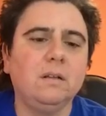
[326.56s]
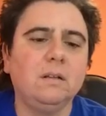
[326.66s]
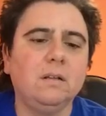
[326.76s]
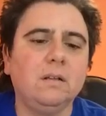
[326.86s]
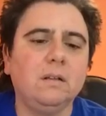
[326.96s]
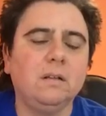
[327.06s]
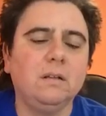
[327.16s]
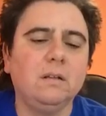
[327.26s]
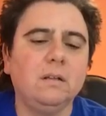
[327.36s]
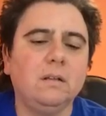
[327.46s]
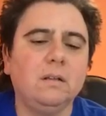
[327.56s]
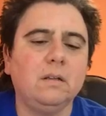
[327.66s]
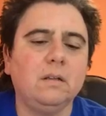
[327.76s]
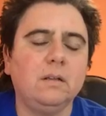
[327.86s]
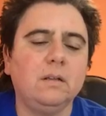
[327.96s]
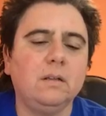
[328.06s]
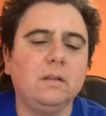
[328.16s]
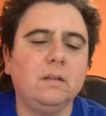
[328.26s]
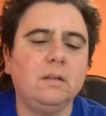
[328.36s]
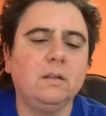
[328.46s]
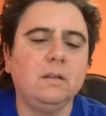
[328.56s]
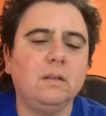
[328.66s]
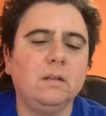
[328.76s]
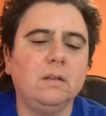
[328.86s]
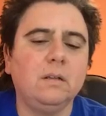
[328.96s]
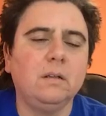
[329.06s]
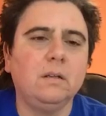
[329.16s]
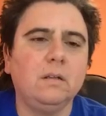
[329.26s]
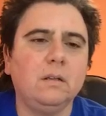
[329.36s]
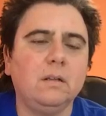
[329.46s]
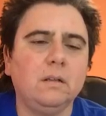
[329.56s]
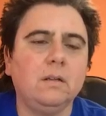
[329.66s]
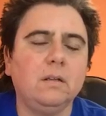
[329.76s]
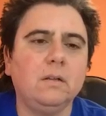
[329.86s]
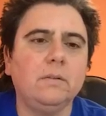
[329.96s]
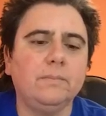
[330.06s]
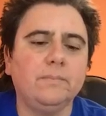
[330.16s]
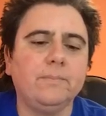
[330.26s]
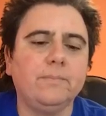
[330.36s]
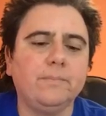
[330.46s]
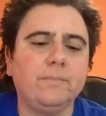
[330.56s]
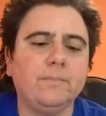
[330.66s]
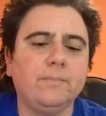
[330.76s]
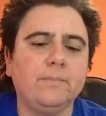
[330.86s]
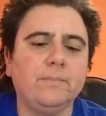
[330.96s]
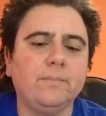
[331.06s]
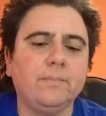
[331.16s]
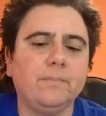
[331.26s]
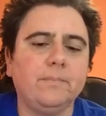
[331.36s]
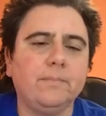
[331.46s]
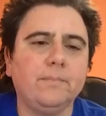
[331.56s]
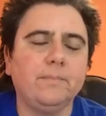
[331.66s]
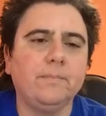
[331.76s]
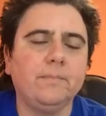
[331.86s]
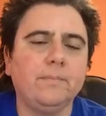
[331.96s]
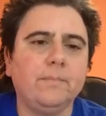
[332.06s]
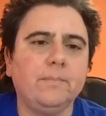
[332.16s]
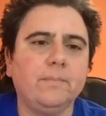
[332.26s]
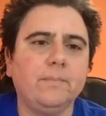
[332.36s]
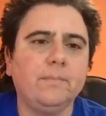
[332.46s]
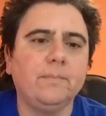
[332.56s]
[no speech]